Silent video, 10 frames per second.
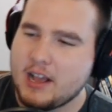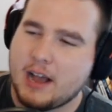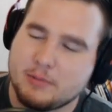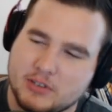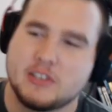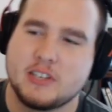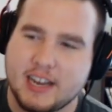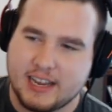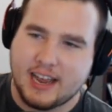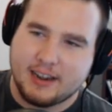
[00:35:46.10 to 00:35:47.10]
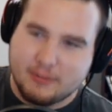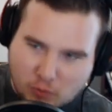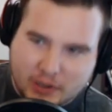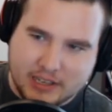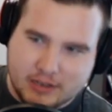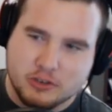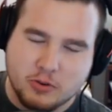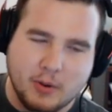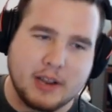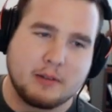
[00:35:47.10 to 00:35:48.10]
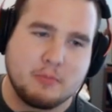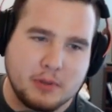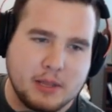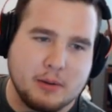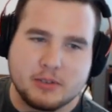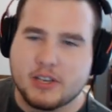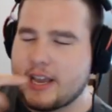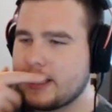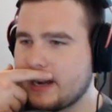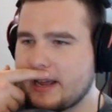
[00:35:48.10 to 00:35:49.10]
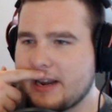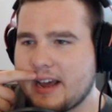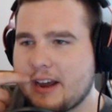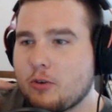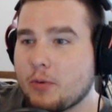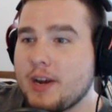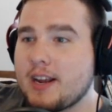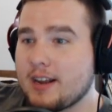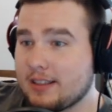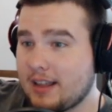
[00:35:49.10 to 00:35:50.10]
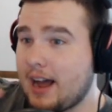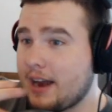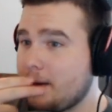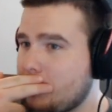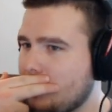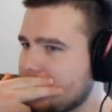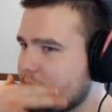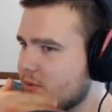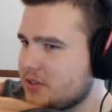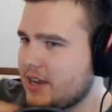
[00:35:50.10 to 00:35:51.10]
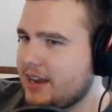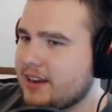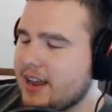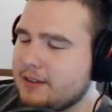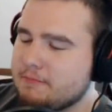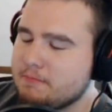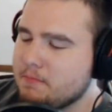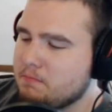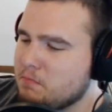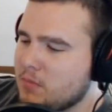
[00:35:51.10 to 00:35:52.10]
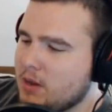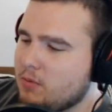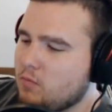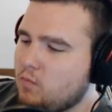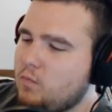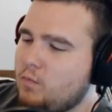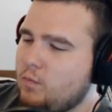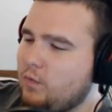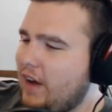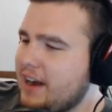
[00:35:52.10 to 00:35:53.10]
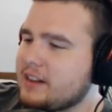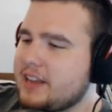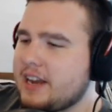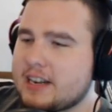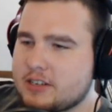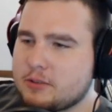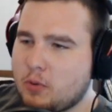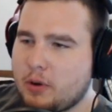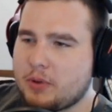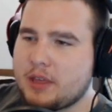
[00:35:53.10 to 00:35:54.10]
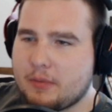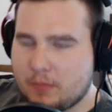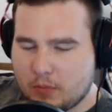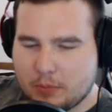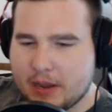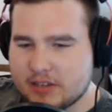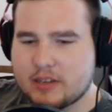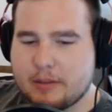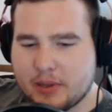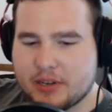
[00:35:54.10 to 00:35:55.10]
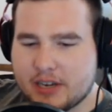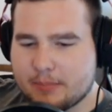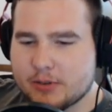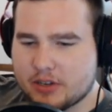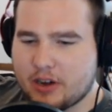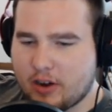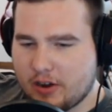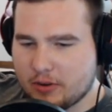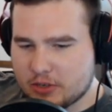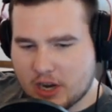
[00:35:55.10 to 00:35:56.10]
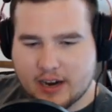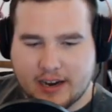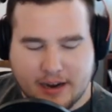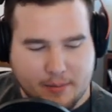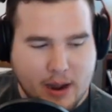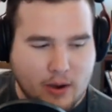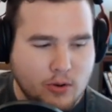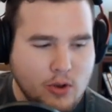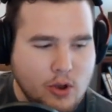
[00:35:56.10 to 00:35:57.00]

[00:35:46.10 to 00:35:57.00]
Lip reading: I was listening and really enjoying what they were saying, and agreeing a lot about what they were saying. And finally, it got to the point where they were basically building up a scenario, talking about